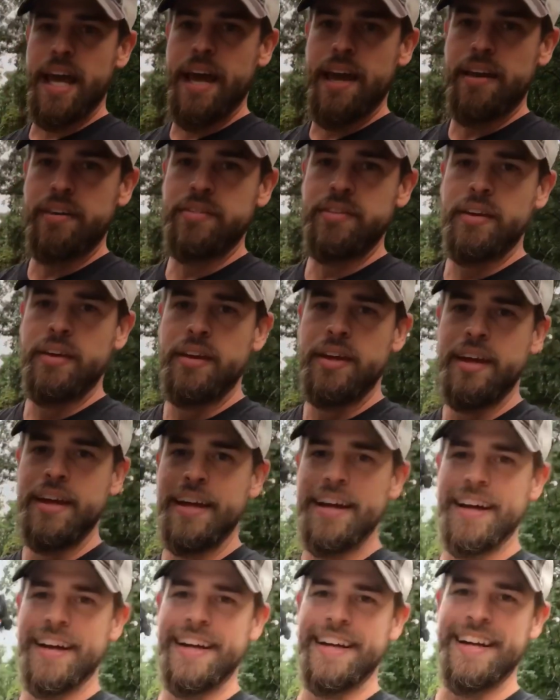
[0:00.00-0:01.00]
X
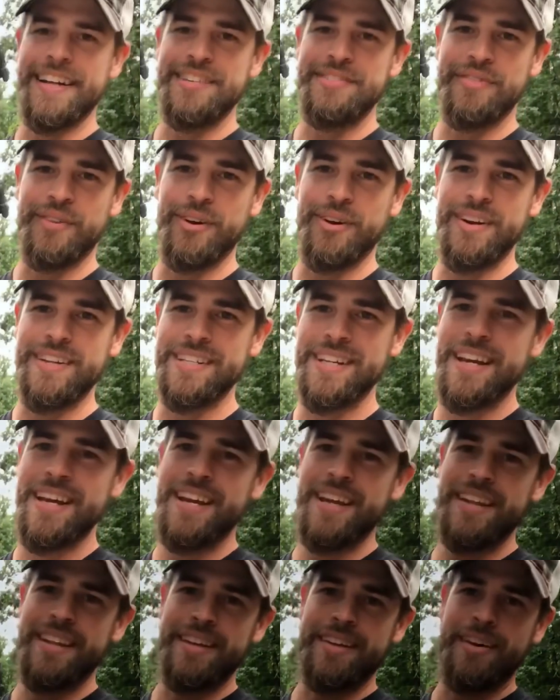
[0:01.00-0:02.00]
as far as
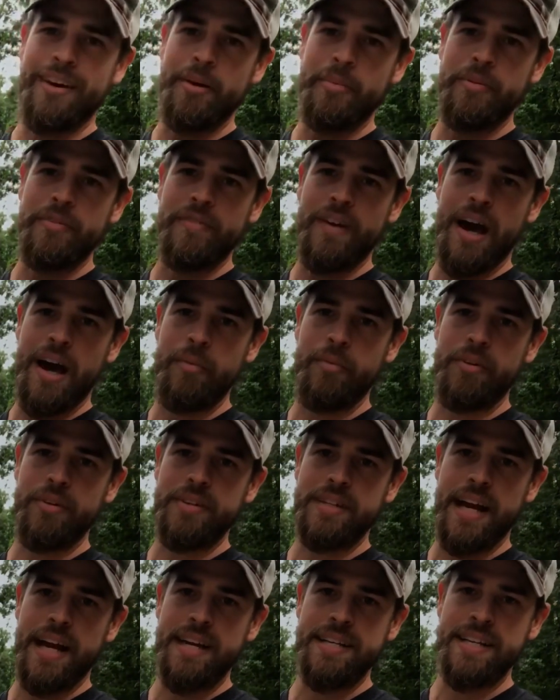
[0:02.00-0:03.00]
the carbon fiber
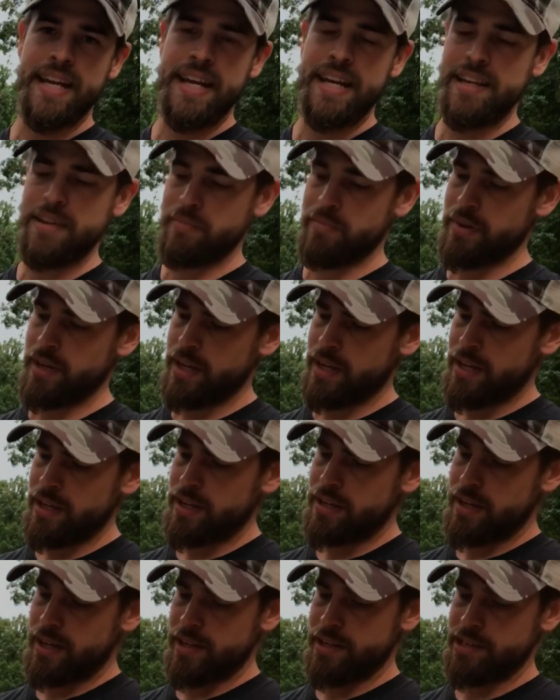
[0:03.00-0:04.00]
and titanium
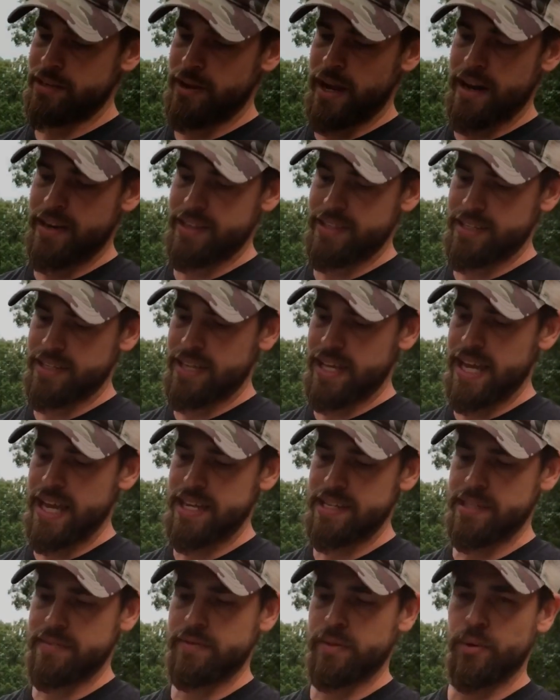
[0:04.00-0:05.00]
shrouded
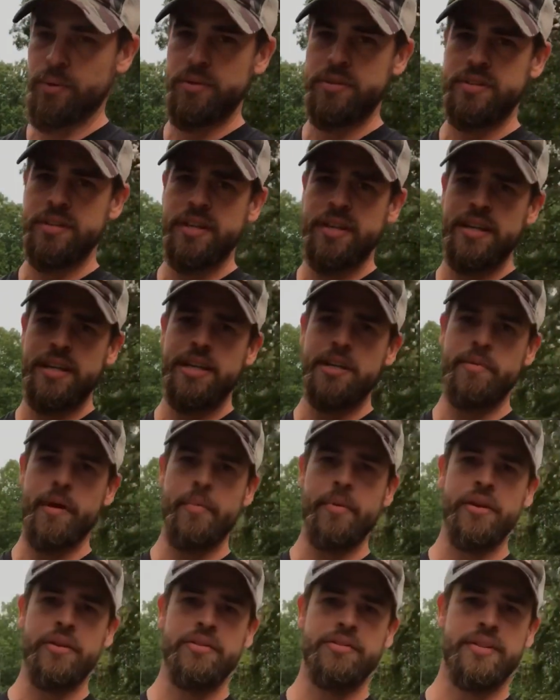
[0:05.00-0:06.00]
stays, and of course, you
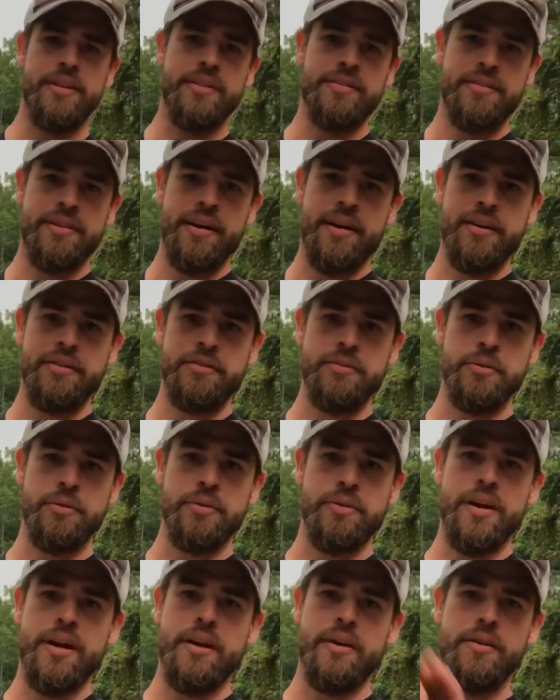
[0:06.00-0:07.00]
might be able to see it's
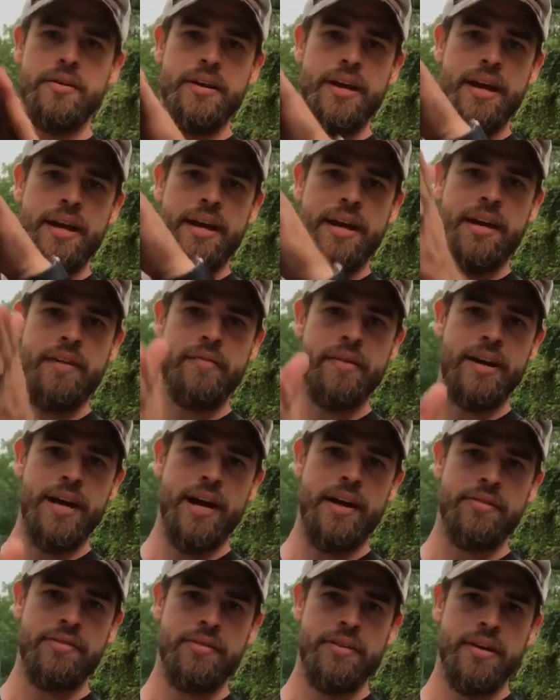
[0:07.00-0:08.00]
contoured there. You got kind of a
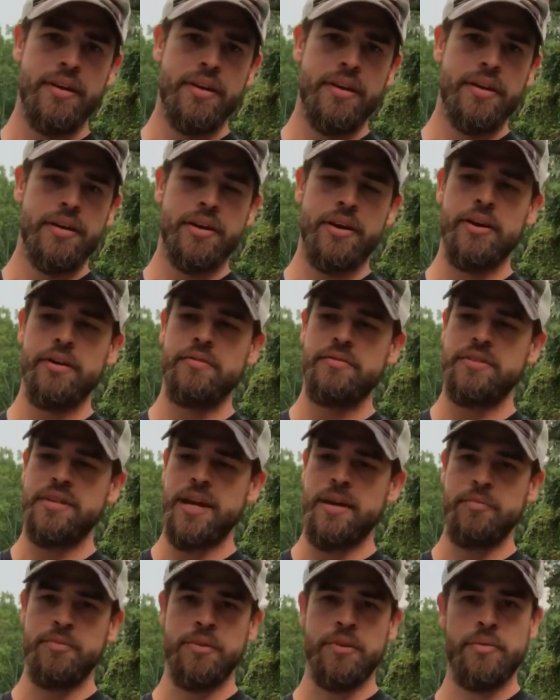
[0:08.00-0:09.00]
nice curved
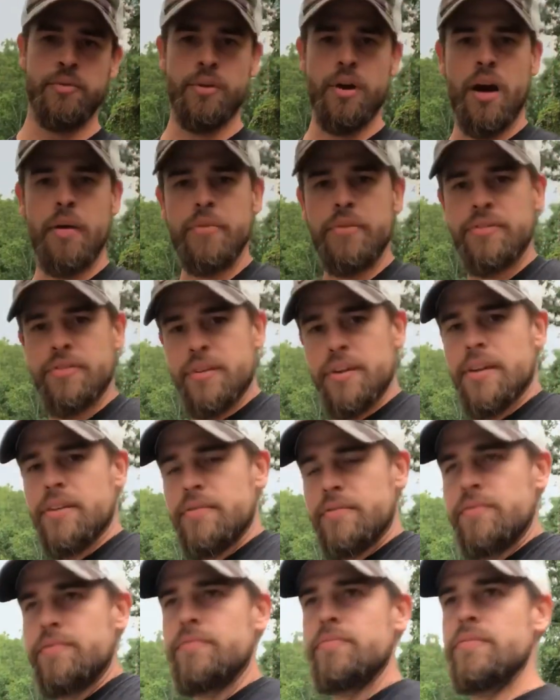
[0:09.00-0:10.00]
shape to it, where obviously it
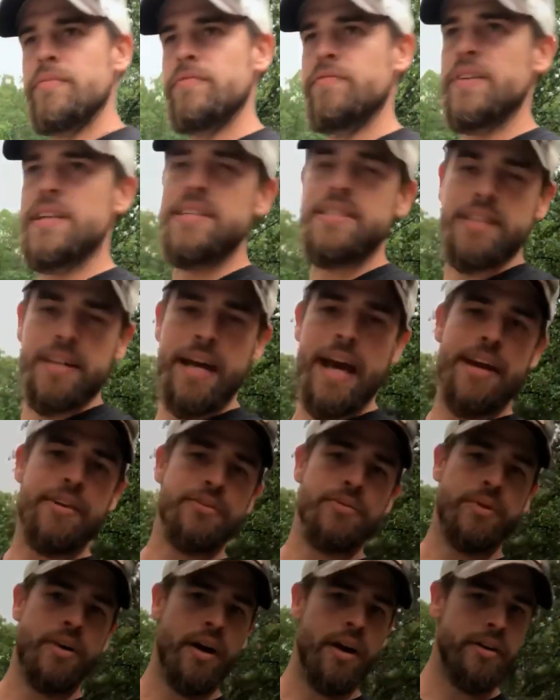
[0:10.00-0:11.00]
fits the
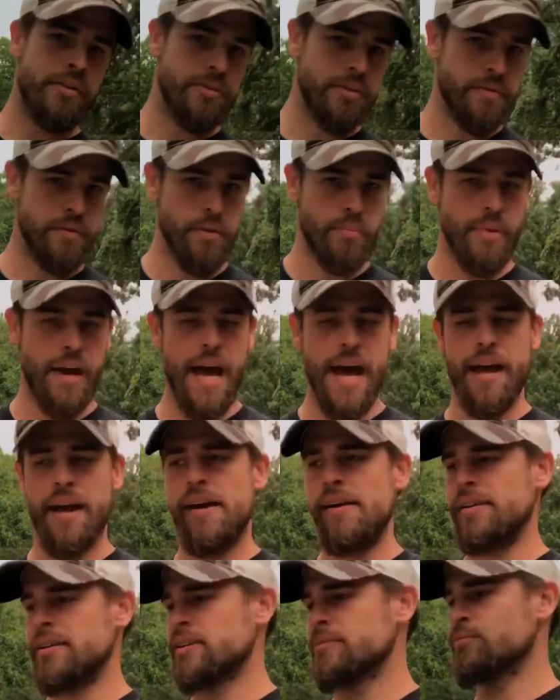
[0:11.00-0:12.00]
natural contour of your back,
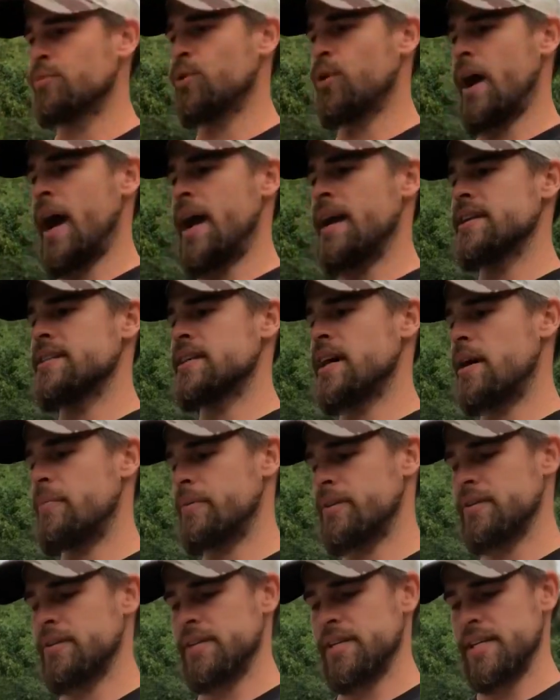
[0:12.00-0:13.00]
more
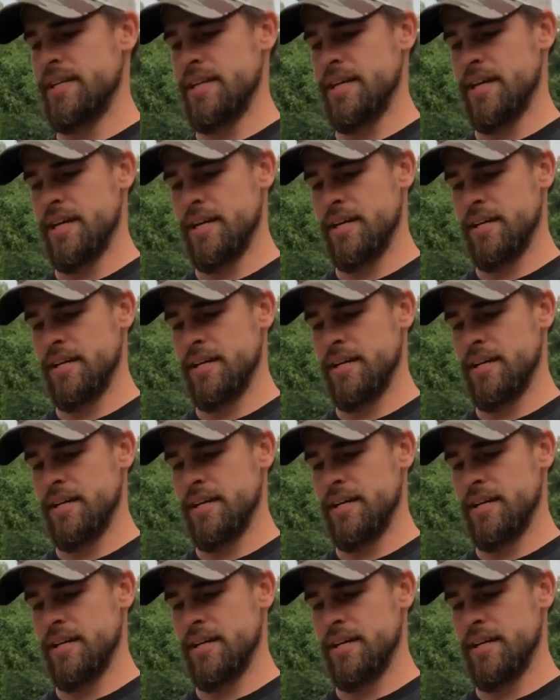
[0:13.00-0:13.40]
anatomically